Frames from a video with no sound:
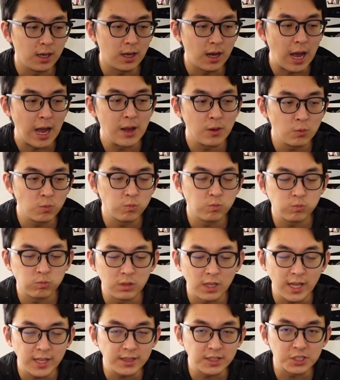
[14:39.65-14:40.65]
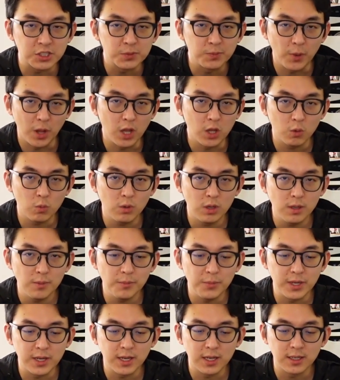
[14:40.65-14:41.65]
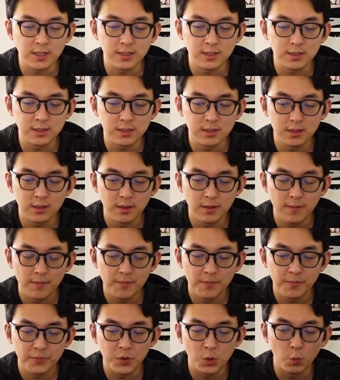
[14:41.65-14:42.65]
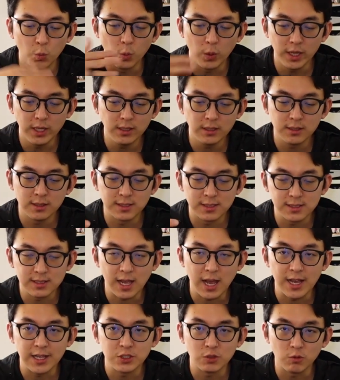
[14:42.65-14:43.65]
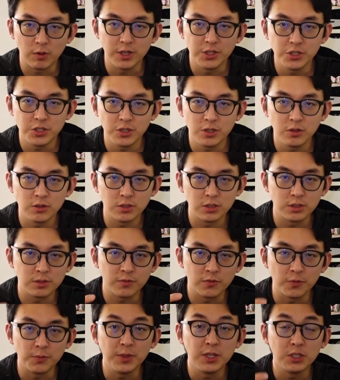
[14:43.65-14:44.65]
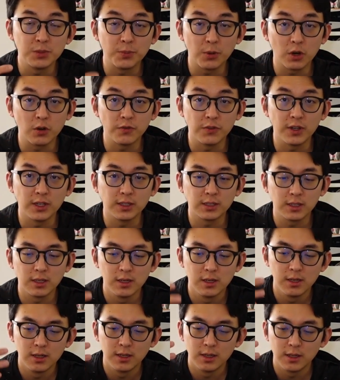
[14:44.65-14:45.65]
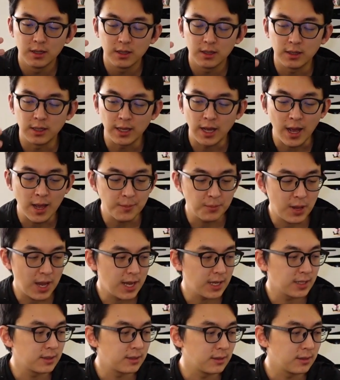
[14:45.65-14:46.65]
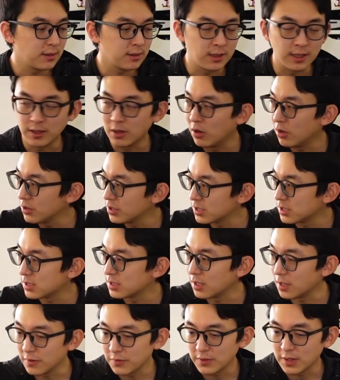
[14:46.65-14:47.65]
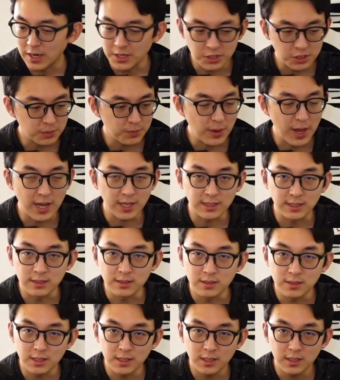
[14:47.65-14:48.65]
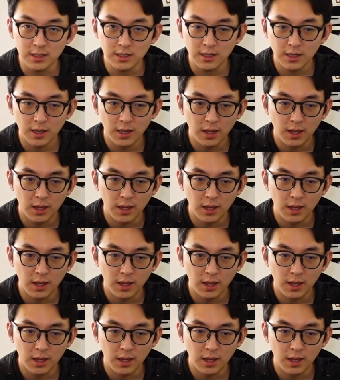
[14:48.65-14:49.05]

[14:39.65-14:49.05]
I like the smaller one, because the weight to size ratio for me is perfect. Like, I packed like all this stuff that I just packed into here.